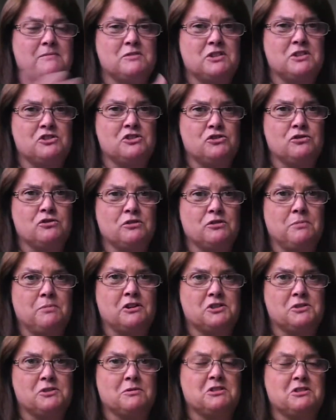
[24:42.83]
ensure the
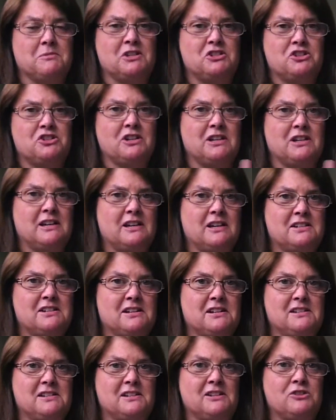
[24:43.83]
person with dementia can
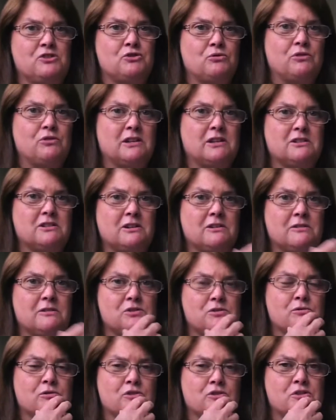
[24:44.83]
access indoor and
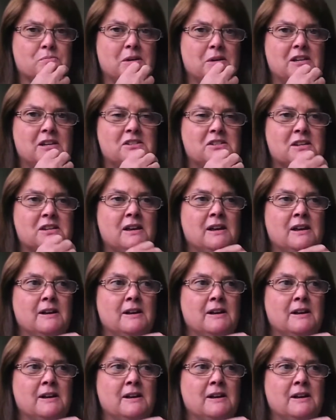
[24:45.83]
outdoor space.